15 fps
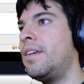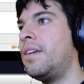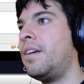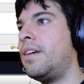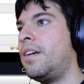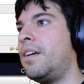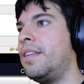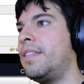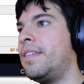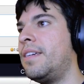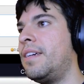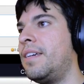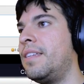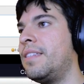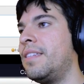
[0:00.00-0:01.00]
All it
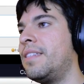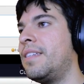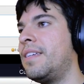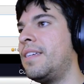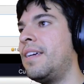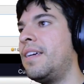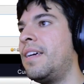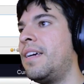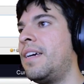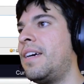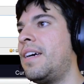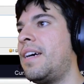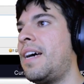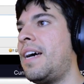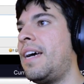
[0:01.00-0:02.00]
does is
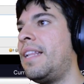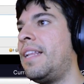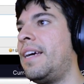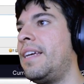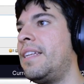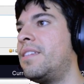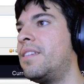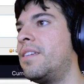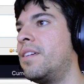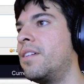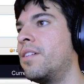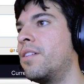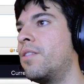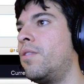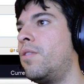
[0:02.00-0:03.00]
highlights
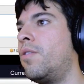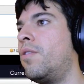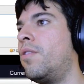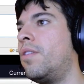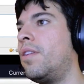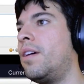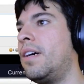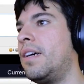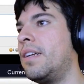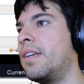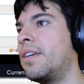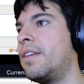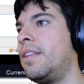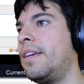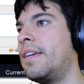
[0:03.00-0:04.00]
goal on
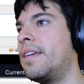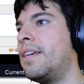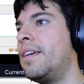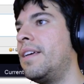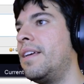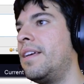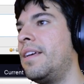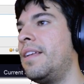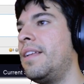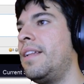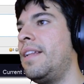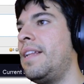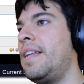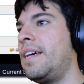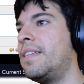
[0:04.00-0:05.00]
click
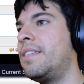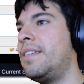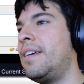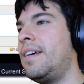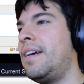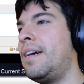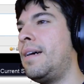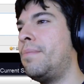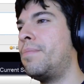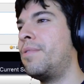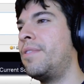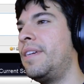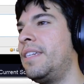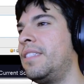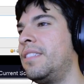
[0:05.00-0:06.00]
next
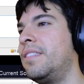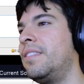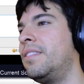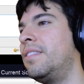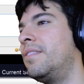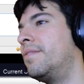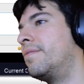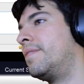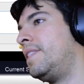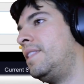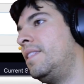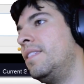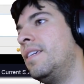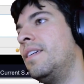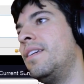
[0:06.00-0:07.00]
operation.
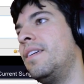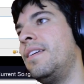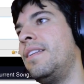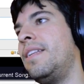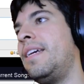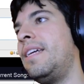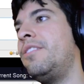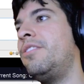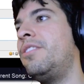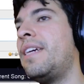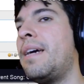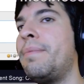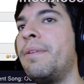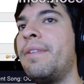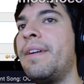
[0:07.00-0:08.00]
Not too
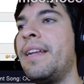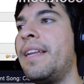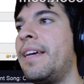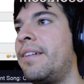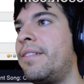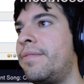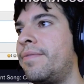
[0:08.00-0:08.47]
shabby right now.